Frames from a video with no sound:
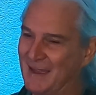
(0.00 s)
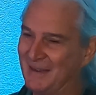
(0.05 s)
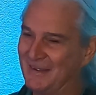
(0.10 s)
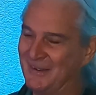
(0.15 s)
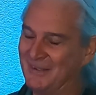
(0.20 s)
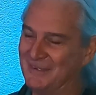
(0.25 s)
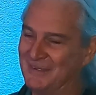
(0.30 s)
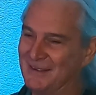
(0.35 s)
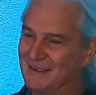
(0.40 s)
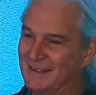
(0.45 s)

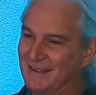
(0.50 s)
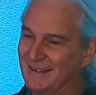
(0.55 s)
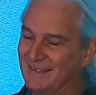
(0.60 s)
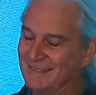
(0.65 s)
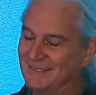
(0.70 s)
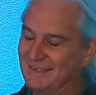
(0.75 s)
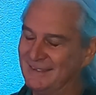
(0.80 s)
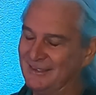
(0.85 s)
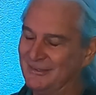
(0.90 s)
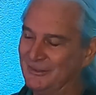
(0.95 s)
back on that,
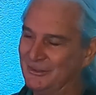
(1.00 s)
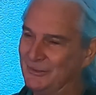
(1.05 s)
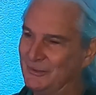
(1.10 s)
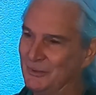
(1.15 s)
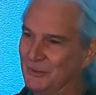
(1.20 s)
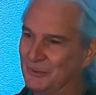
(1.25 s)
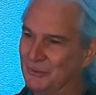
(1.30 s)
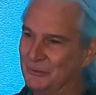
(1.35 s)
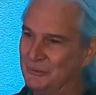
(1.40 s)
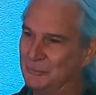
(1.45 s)
I think it
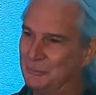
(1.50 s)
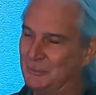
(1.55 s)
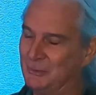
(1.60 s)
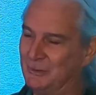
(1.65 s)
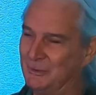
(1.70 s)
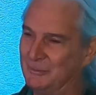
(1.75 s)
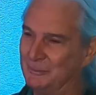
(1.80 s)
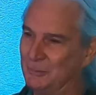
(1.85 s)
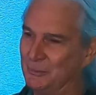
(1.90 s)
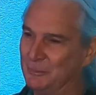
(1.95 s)
was the Holy
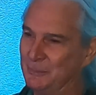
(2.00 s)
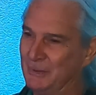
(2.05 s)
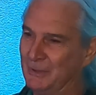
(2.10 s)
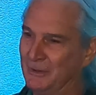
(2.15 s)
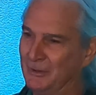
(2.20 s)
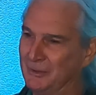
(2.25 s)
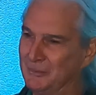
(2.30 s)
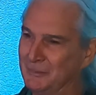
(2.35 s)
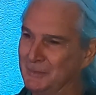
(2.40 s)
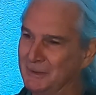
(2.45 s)
Spirit
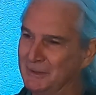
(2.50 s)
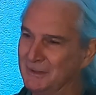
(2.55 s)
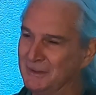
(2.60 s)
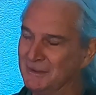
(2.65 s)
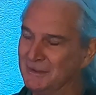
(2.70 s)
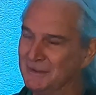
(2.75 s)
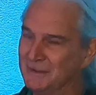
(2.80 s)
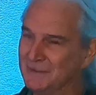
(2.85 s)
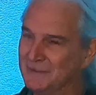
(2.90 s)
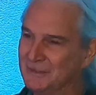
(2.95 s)
preparing me
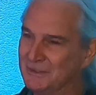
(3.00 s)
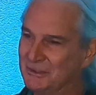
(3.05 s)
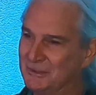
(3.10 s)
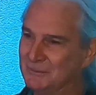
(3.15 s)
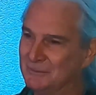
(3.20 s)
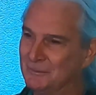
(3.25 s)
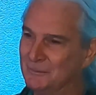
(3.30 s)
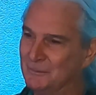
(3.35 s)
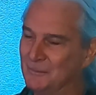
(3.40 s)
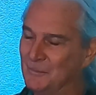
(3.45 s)
to
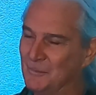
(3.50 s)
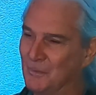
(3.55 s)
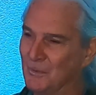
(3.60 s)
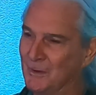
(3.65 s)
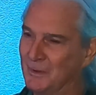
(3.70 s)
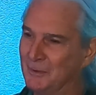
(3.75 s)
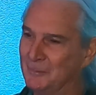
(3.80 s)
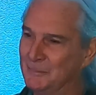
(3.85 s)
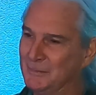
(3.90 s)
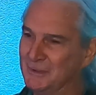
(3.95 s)
to
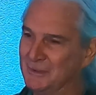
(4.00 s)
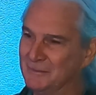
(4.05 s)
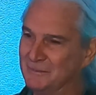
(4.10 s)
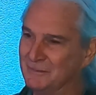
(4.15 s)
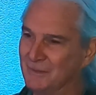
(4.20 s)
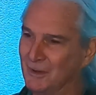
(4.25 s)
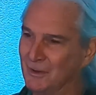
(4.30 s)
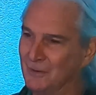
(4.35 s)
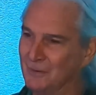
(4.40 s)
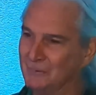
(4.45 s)
want to be
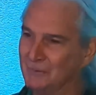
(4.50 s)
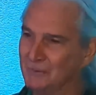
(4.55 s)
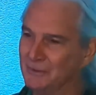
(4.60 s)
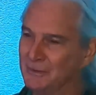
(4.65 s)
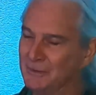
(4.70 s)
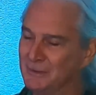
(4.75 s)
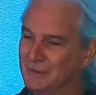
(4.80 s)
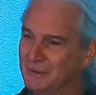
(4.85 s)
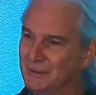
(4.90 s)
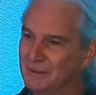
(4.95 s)

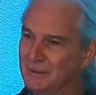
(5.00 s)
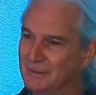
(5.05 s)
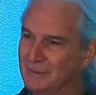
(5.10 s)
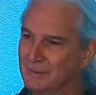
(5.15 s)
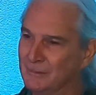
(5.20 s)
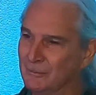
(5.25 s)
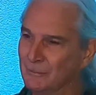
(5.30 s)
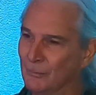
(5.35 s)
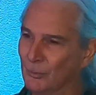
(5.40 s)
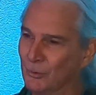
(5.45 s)
involved in,
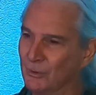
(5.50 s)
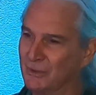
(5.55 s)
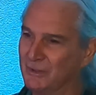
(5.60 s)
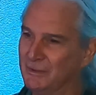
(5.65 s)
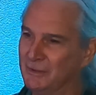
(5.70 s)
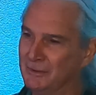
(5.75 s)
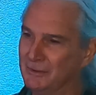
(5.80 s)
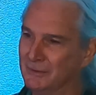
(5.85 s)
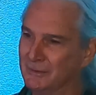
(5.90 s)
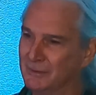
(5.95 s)
in
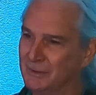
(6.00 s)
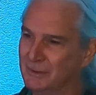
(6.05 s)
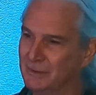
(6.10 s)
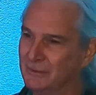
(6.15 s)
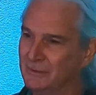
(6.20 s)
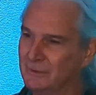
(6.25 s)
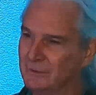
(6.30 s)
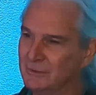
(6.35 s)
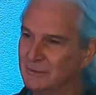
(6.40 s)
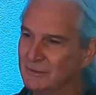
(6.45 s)
work in
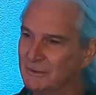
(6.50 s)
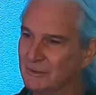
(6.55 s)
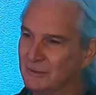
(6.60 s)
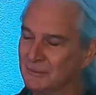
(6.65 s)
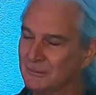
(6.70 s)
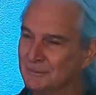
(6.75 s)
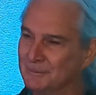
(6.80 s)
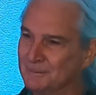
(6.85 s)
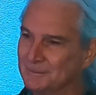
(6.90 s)
Indonesia. So.